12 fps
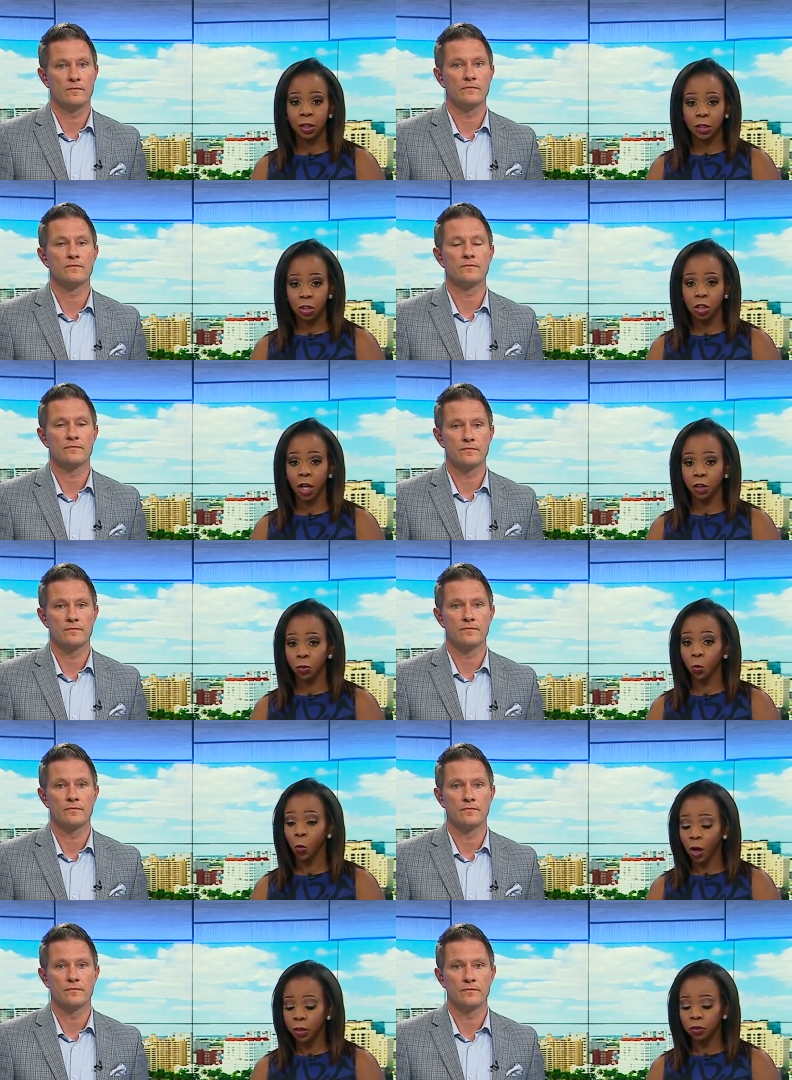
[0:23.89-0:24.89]
Speaker 1: that the child
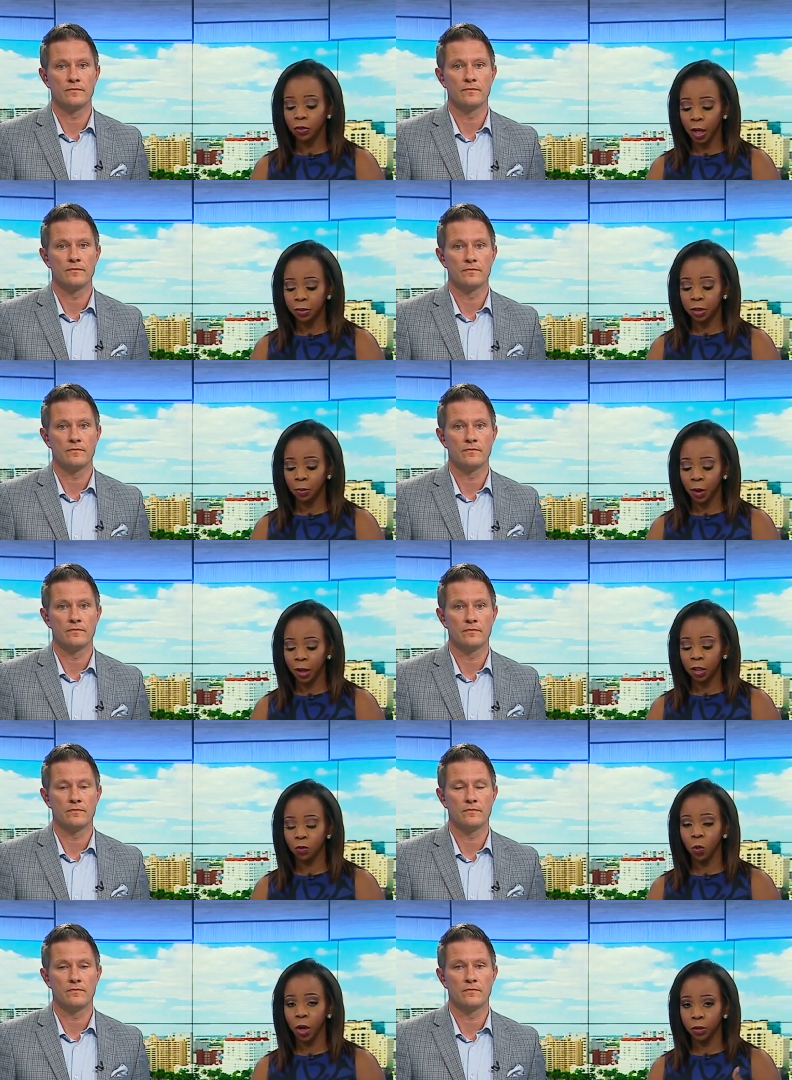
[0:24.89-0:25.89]
was found in a body
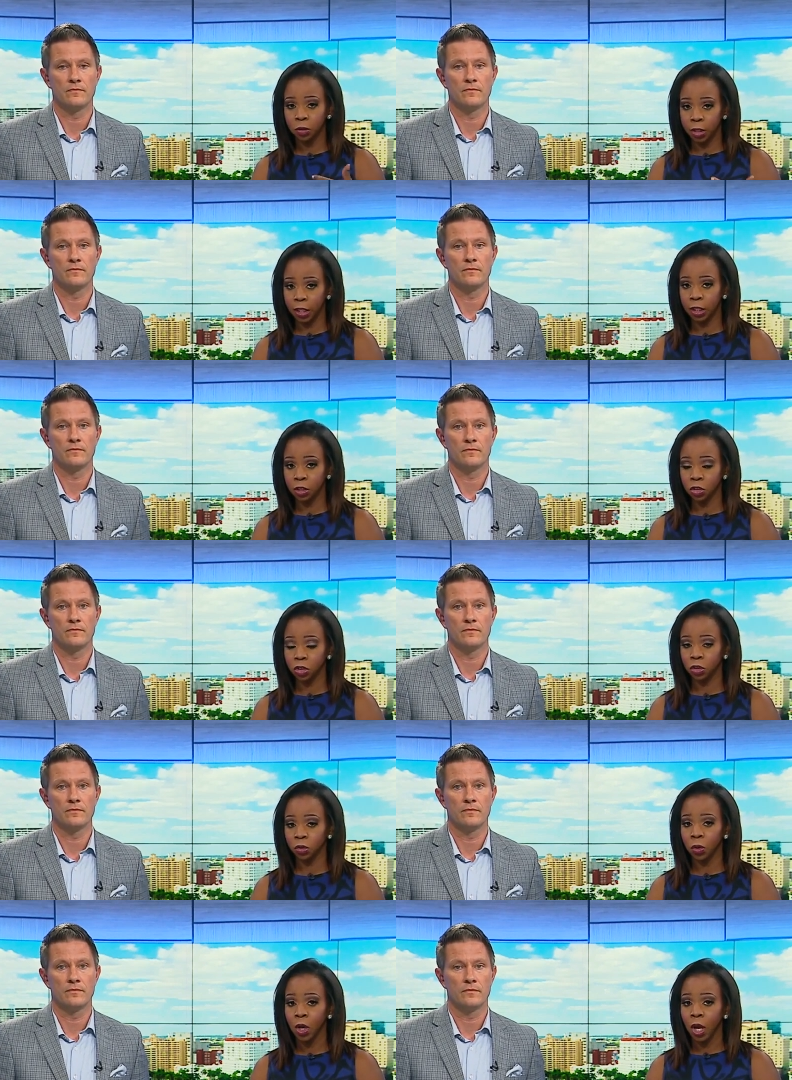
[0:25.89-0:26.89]
of water, taken
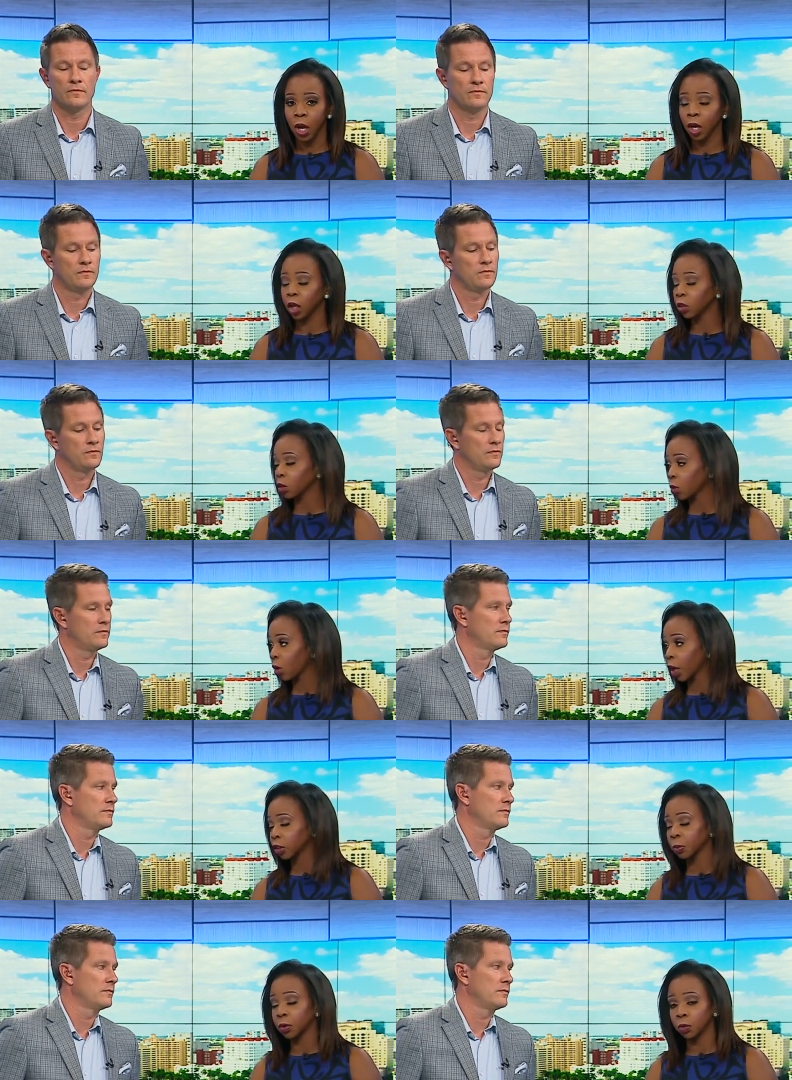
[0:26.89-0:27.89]
to a local
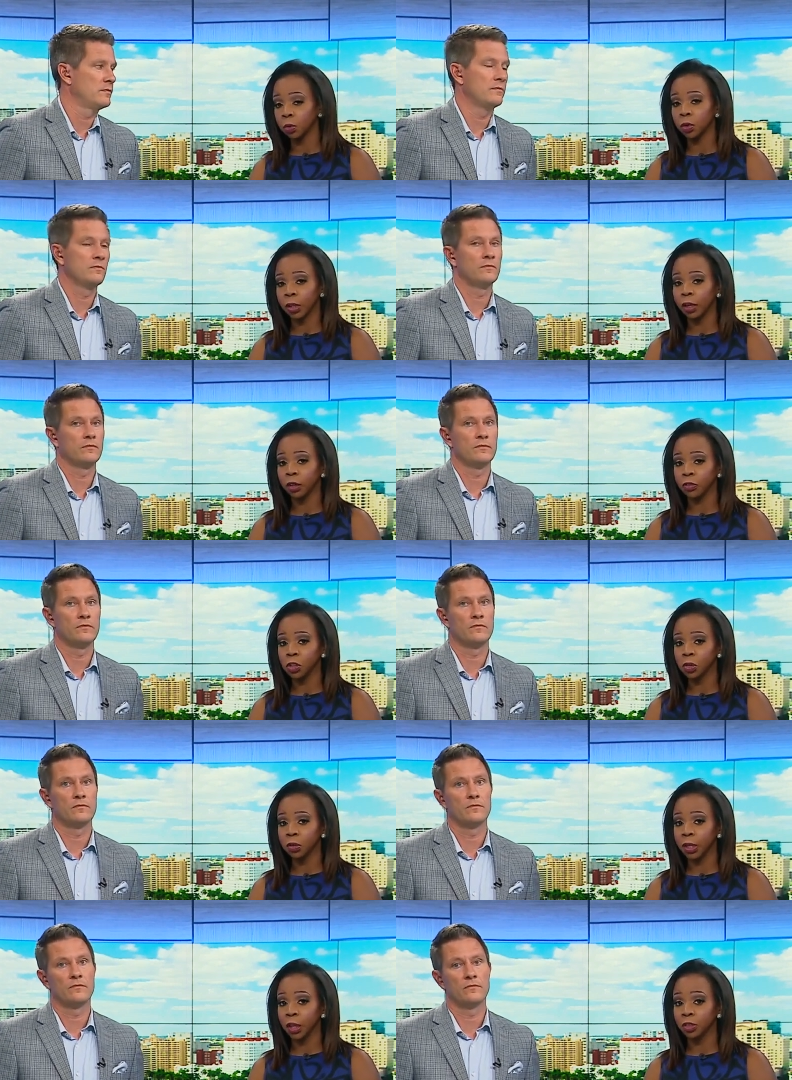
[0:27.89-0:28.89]
hospital where that
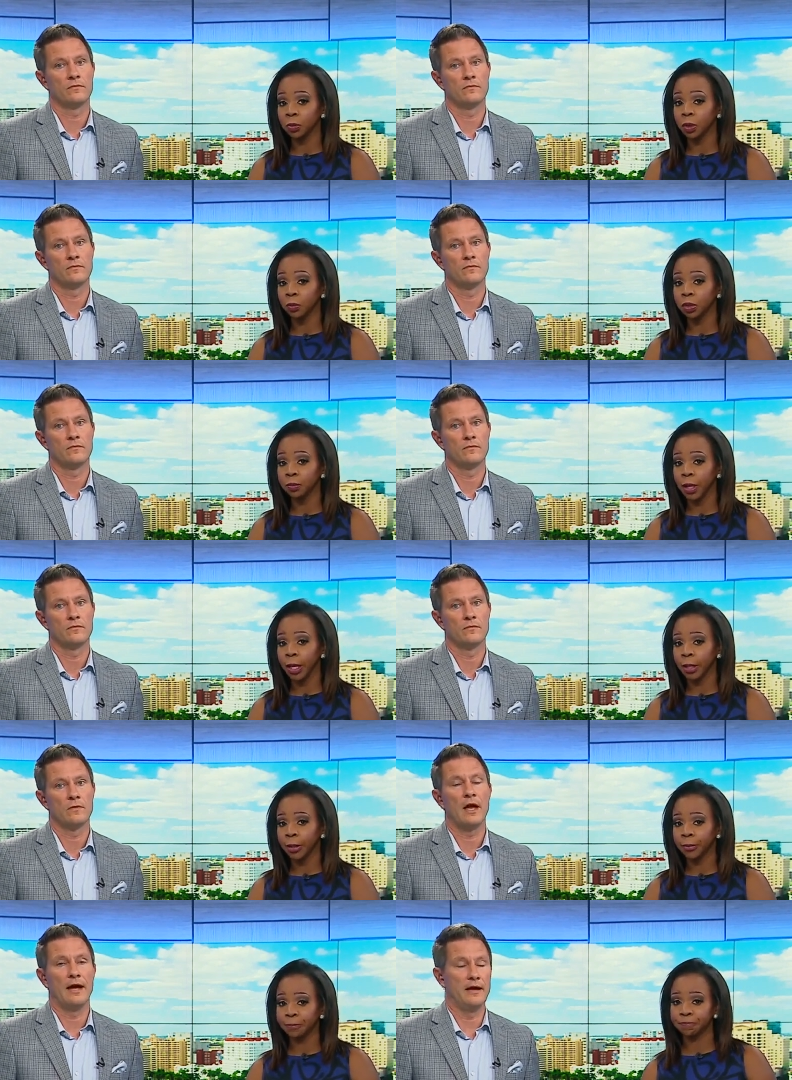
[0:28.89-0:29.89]
official announcement was
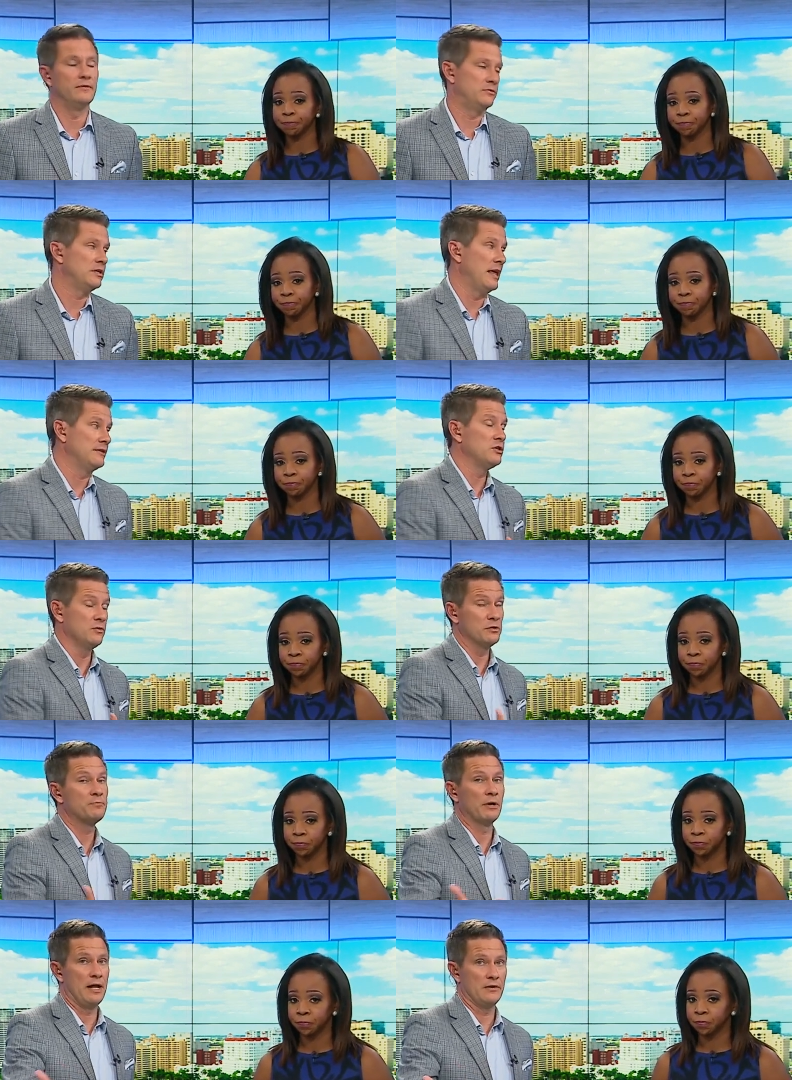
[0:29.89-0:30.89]
made.
Speaker 2: And she, that she
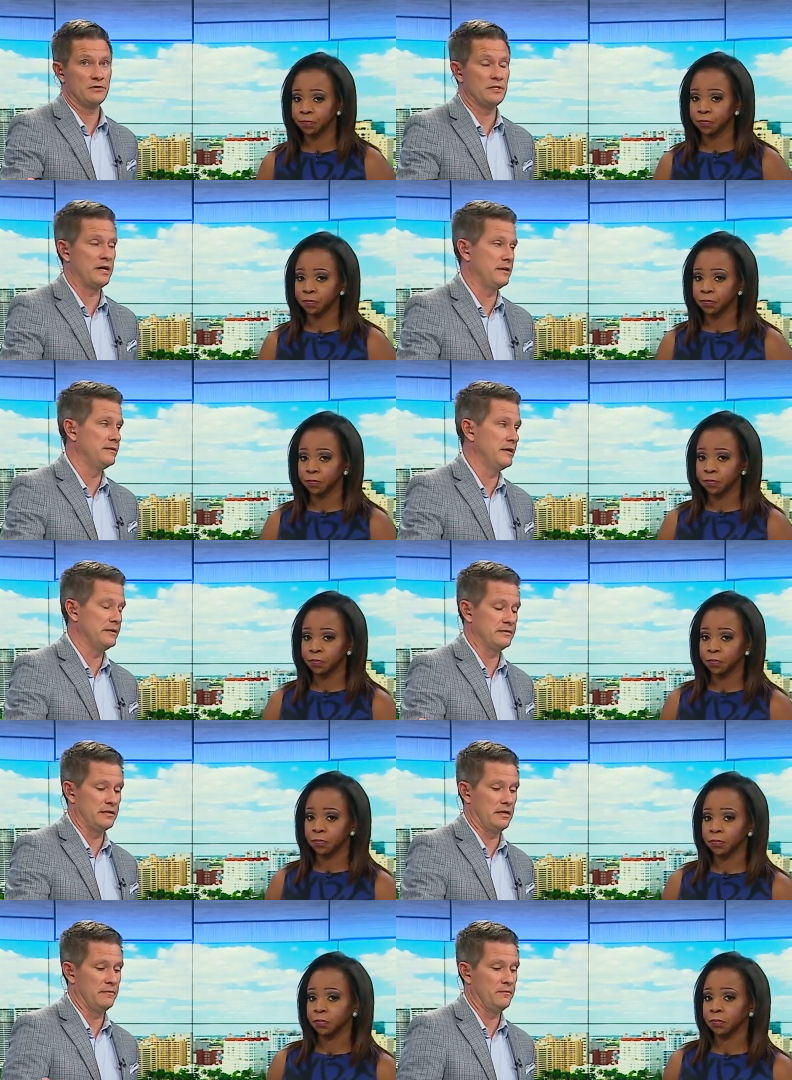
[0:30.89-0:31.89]
was pronounced dead. That's uh,